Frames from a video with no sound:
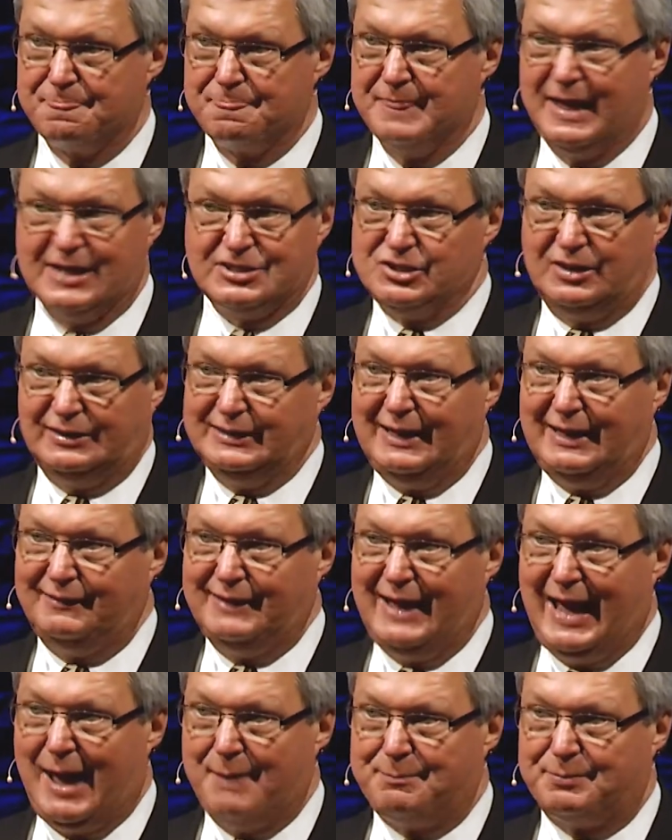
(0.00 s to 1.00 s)
That's not how it
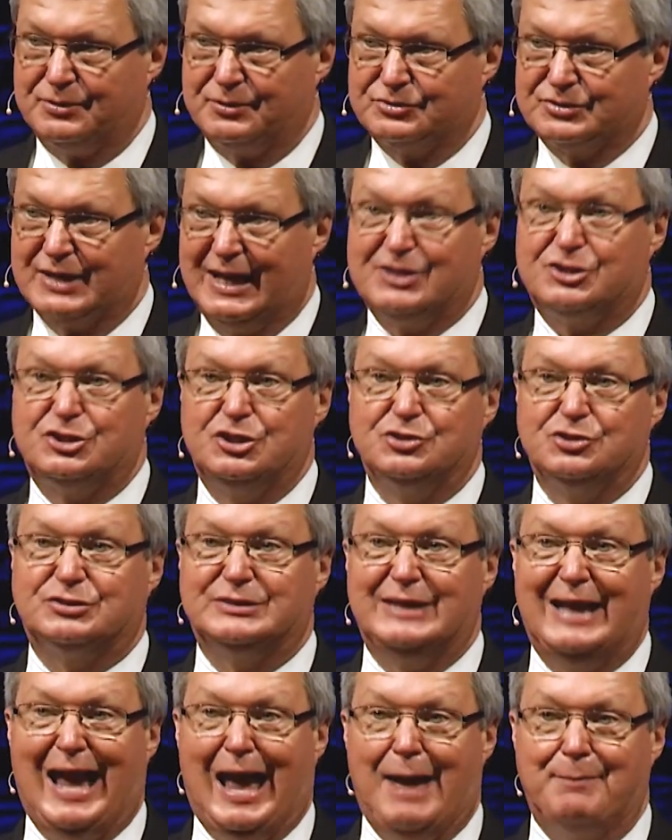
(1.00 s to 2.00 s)
happens. It
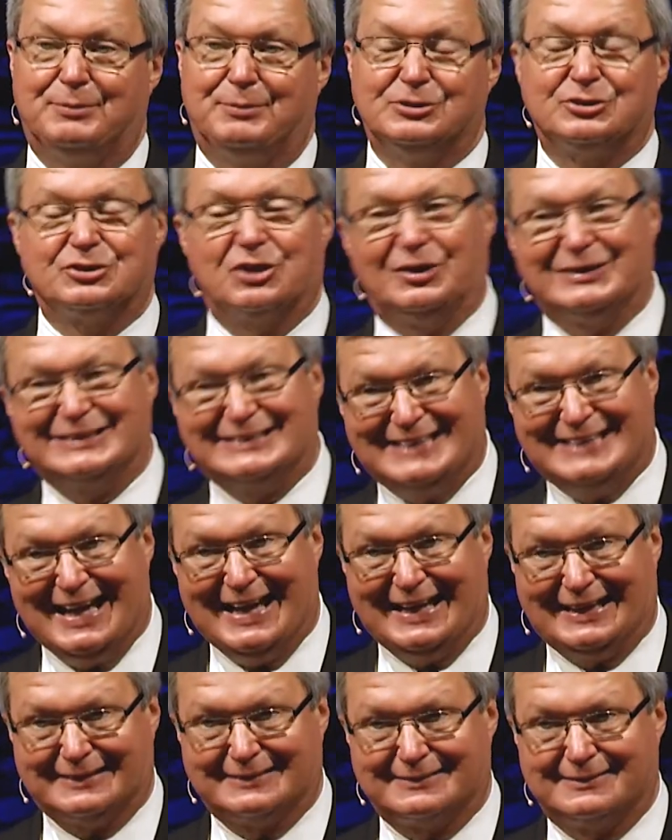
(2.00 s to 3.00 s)
usually happens on a
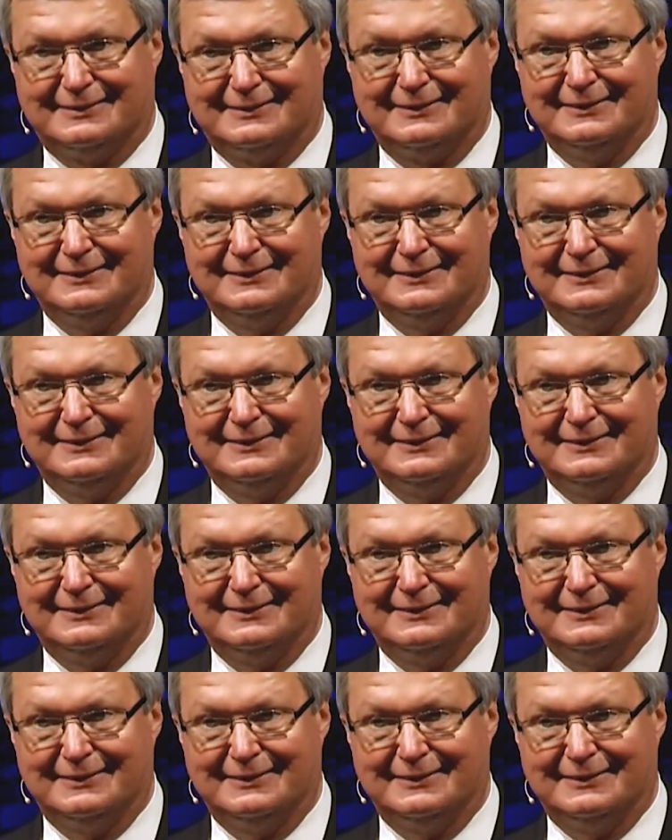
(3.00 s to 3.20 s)
date